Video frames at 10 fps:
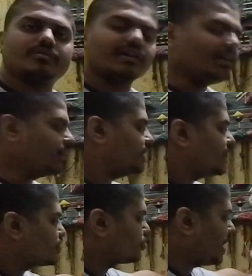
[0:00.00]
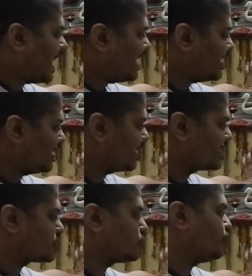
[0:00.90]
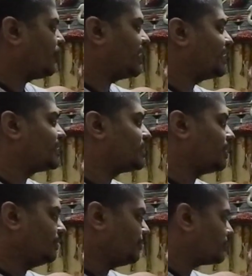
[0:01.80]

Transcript: Okay, so the idea is to find the,